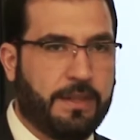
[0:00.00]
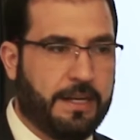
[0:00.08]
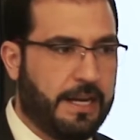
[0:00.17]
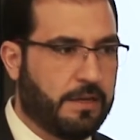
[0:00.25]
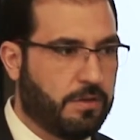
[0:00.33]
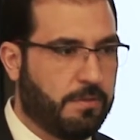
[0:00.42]
a
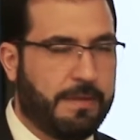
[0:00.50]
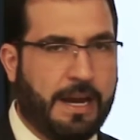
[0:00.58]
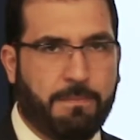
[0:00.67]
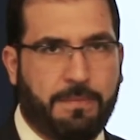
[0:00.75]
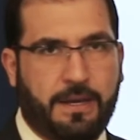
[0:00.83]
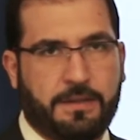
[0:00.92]
gastric
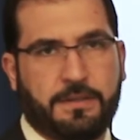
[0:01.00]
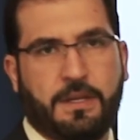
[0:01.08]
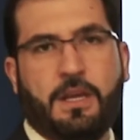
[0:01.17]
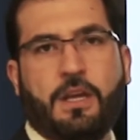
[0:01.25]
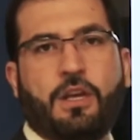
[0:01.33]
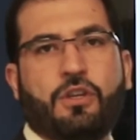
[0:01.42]

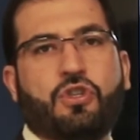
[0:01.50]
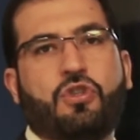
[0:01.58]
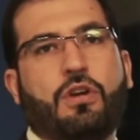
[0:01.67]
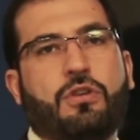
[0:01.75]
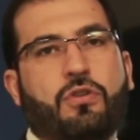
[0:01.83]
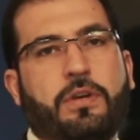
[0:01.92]
bypass
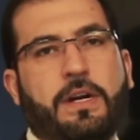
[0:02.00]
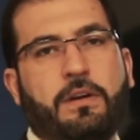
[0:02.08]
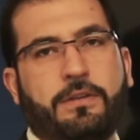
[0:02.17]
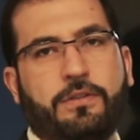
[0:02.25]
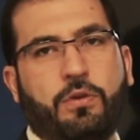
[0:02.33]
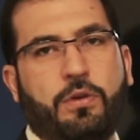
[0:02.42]
surgery
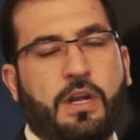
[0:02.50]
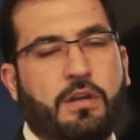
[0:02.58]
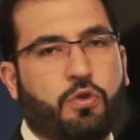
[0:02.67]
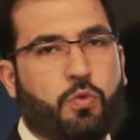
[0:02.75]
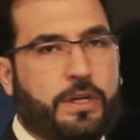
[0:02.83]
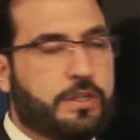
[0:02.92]
or
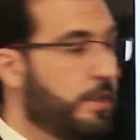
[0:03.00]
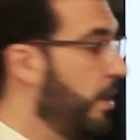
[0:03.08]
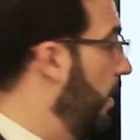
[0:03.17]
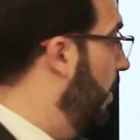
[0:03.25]
duodenal switch.